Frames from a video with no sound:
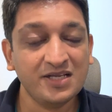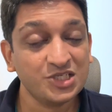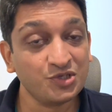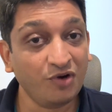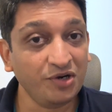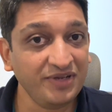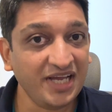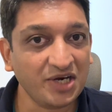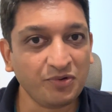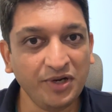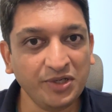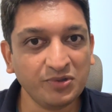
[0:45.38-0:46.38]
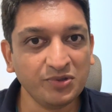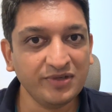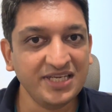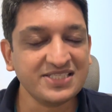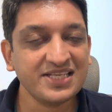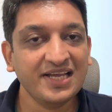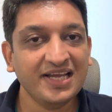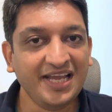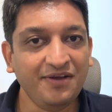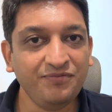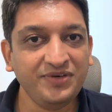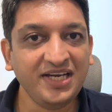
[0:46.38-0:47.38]
So what we are going to do is,
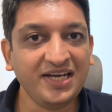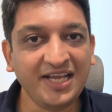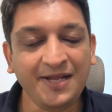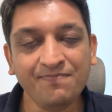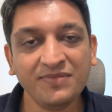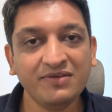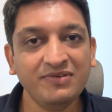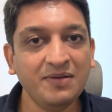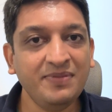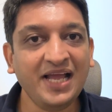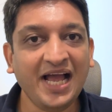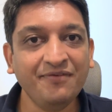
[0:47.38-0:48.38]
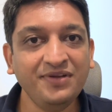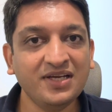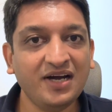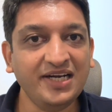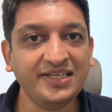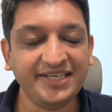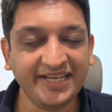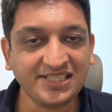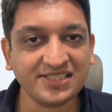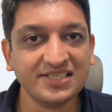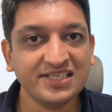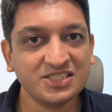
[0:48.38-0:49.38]
every day we will be having a
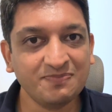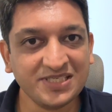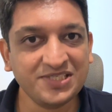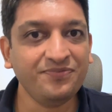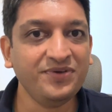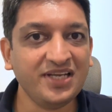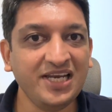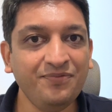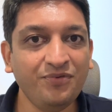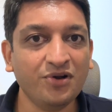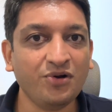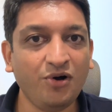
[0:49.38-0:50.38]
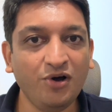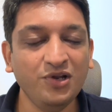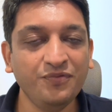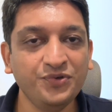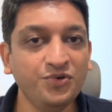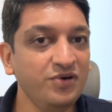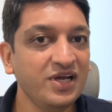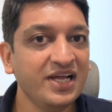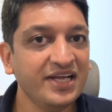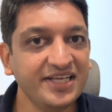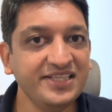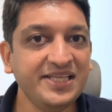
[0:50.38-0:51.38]
test specifically for all of you
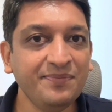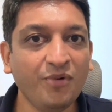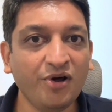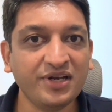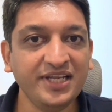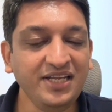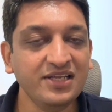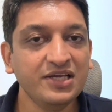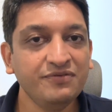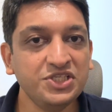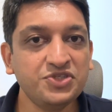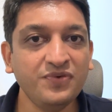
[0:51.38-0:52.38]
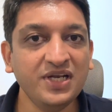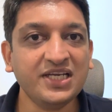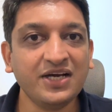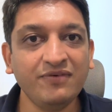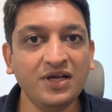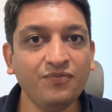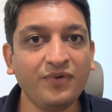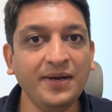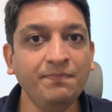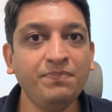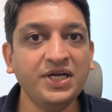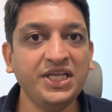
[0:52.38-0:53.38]
in the morning, which will cover
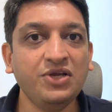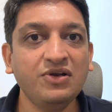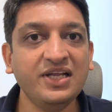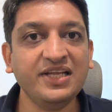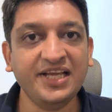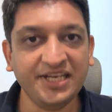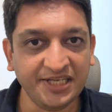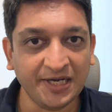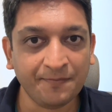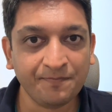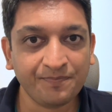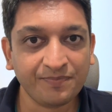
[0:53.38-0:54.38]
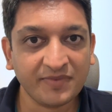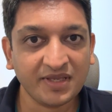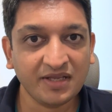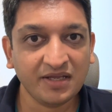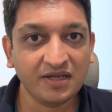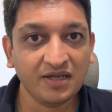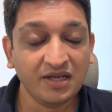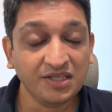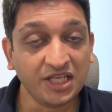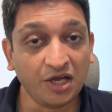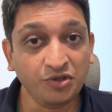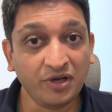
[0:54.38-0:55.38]
one particular area.
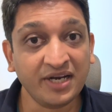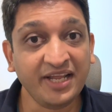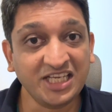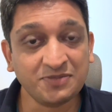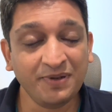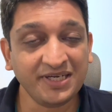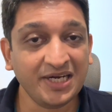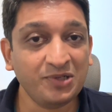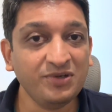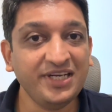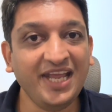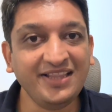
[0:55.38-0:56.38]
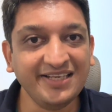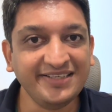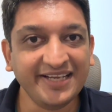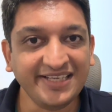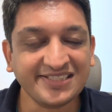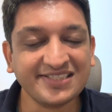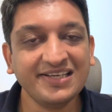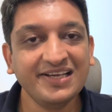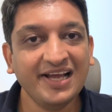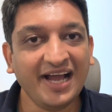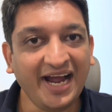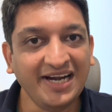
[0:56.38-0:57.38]
Now, you are expected to take the test
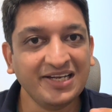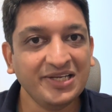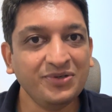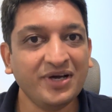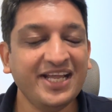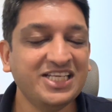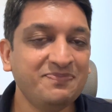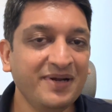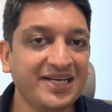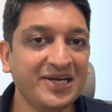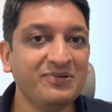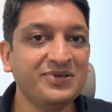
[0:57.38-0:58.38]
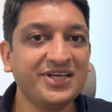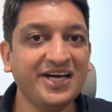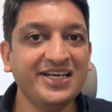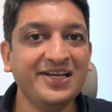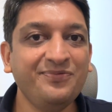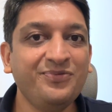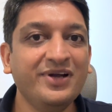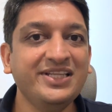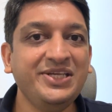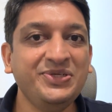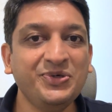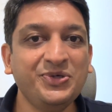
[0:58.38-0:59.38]
and you are expected to turn up for the
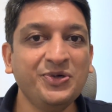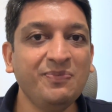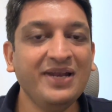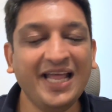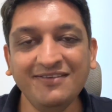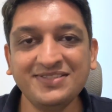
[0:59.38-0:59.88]
YouTube live